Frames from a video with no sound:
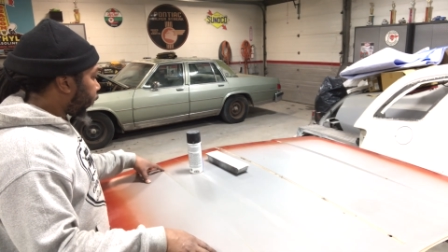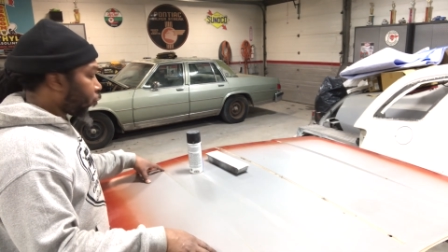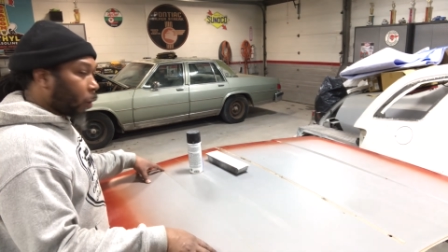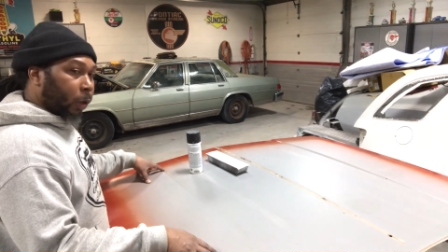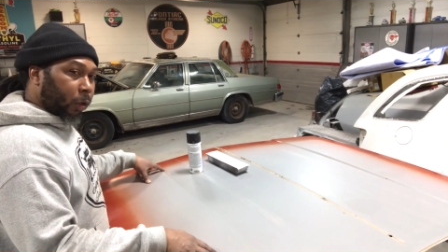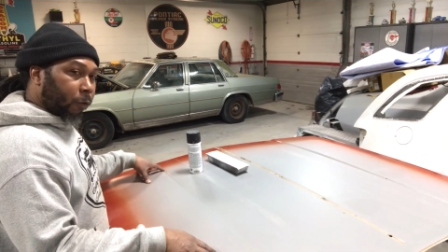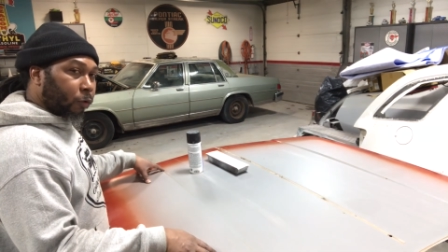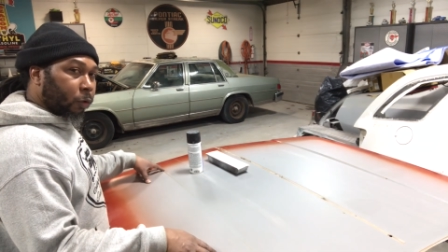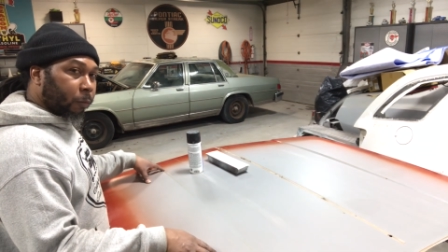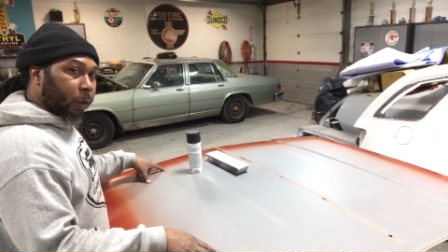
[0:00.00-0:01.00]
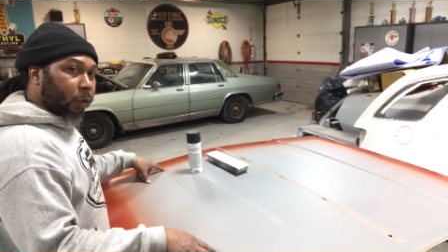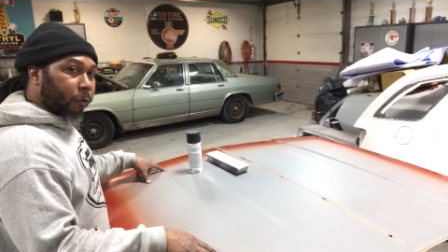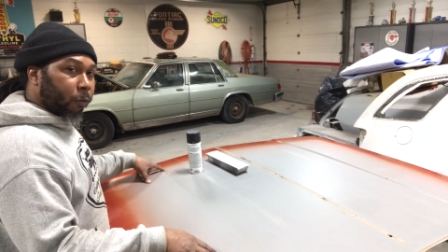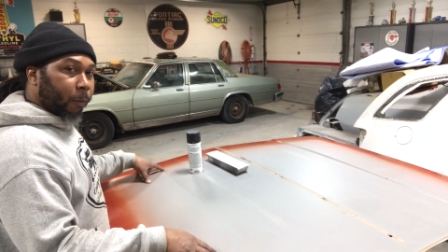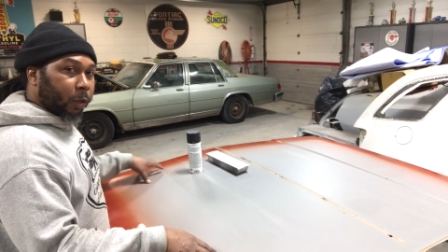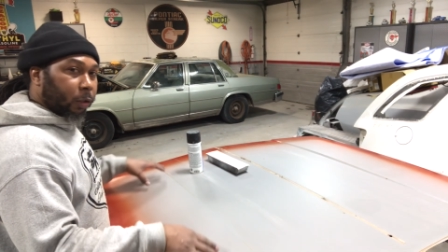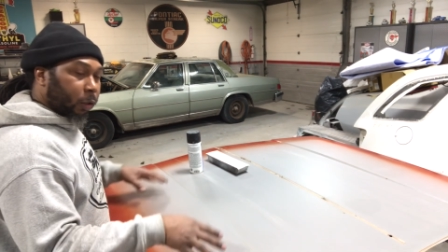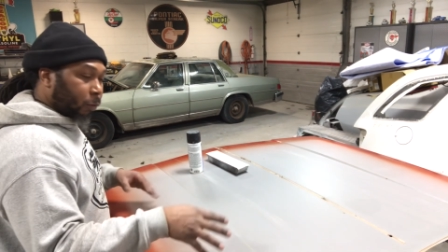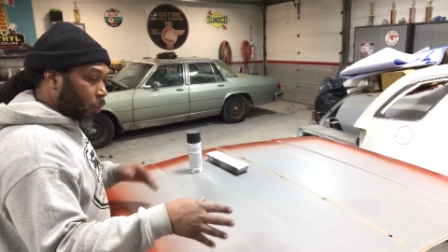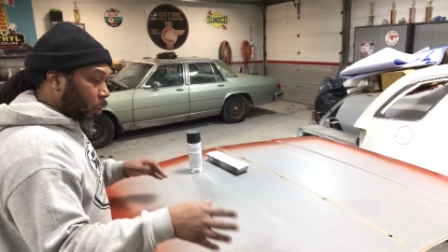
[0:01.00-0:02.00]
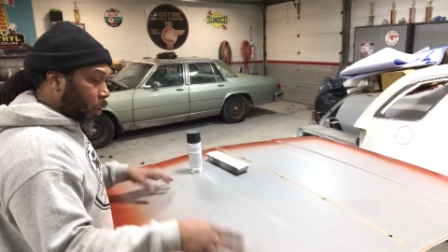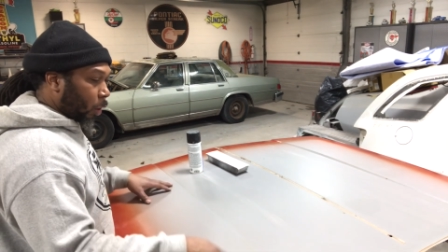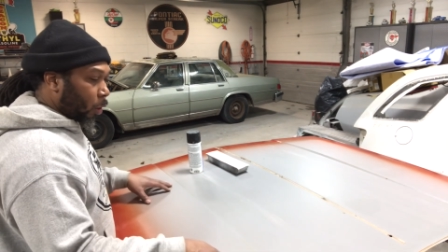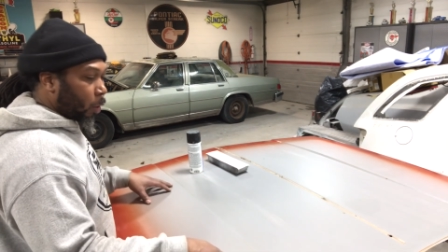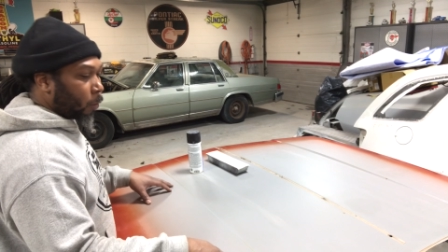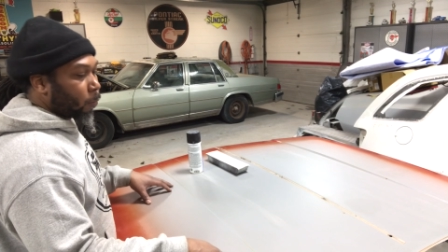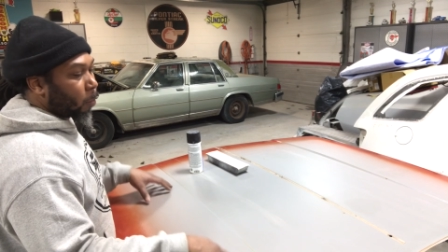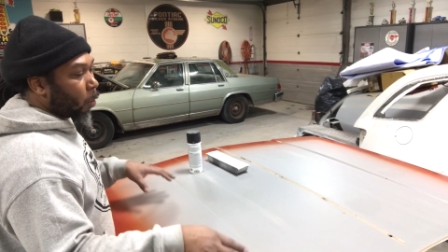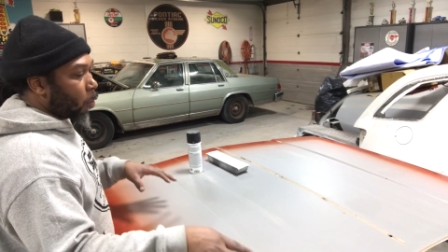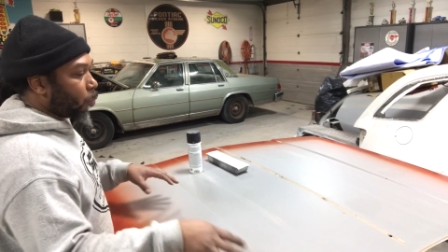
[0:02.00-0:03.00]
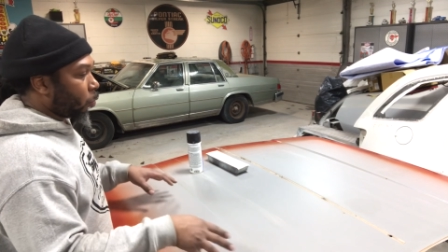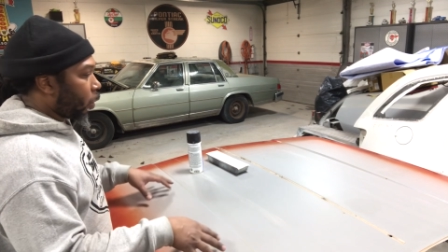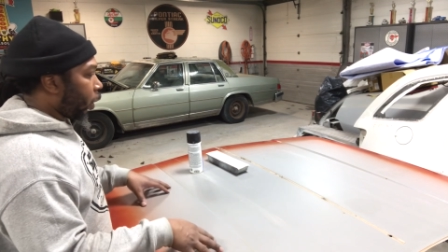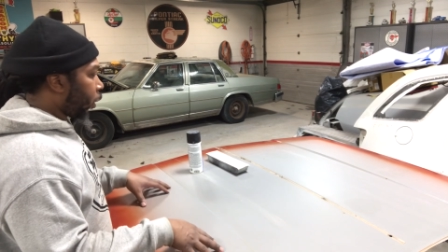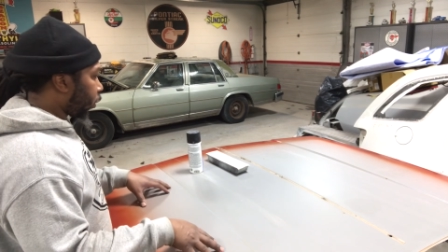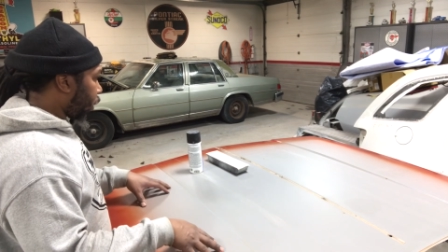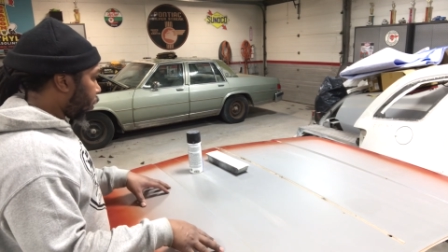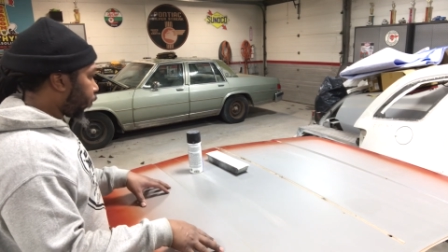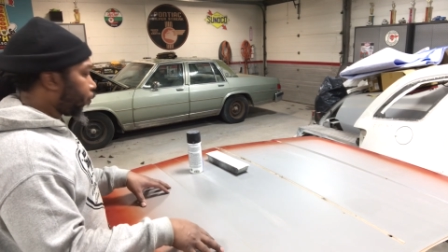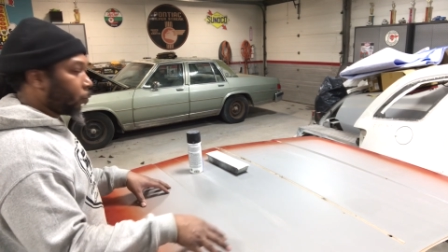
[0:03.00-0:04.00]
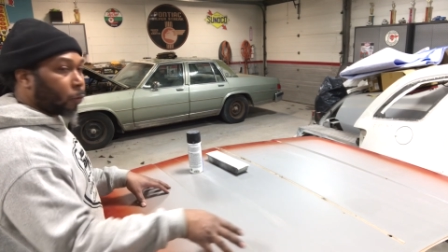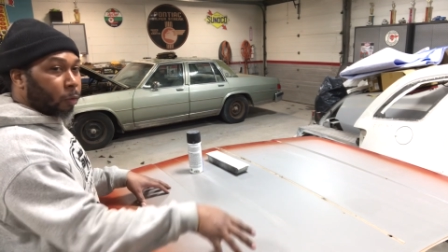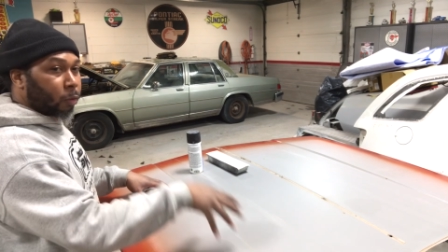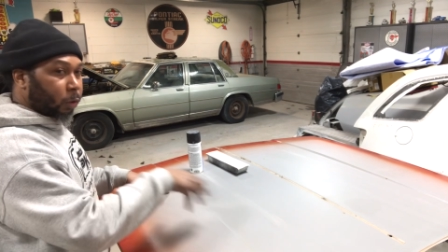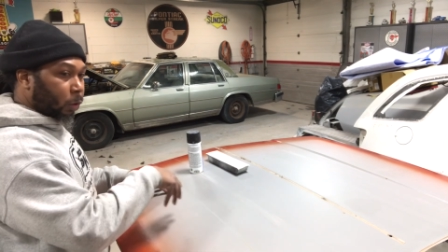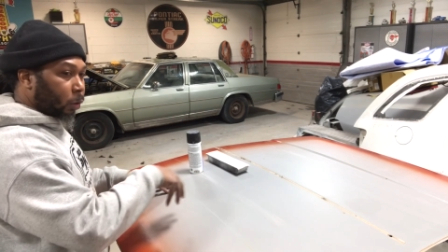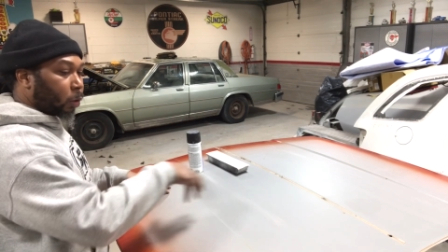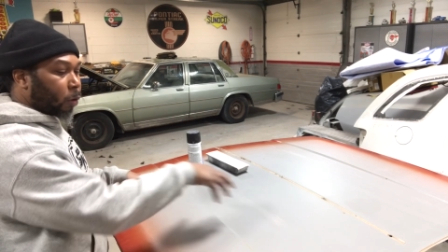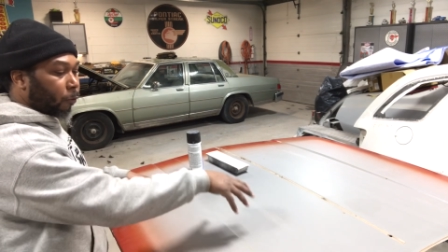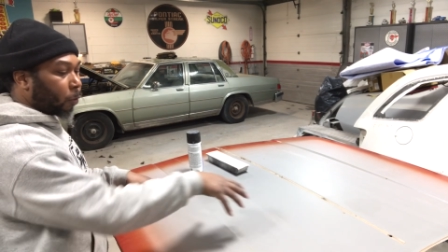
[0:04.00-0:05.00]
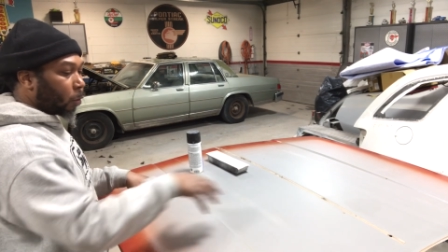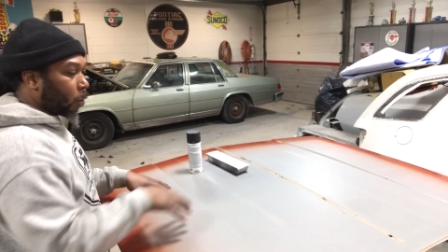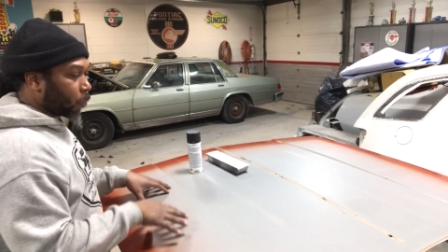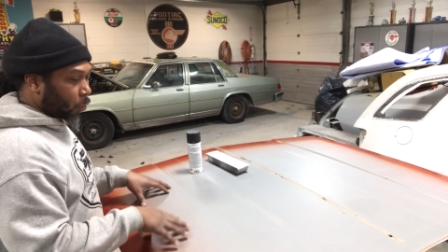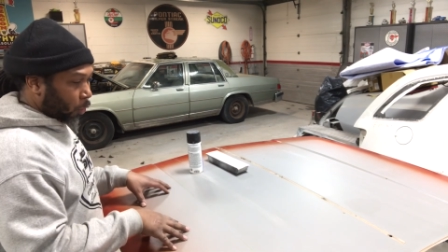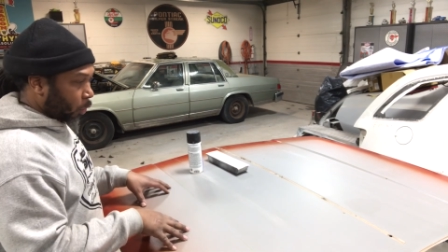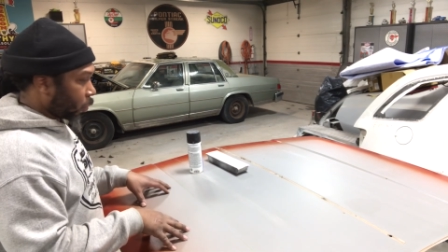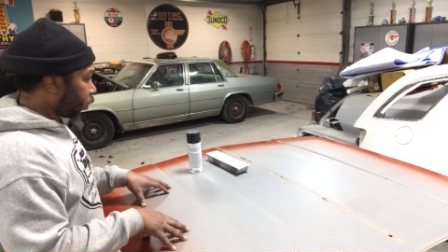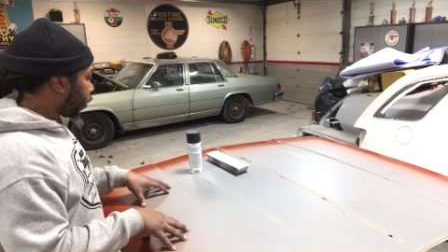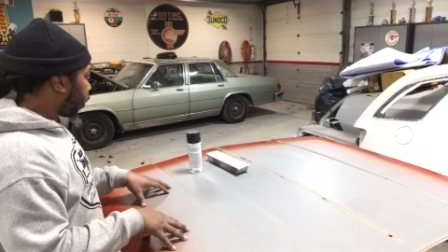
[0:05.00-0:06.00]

Try to give you as much information as we can to help you guys out through these different demonstrations.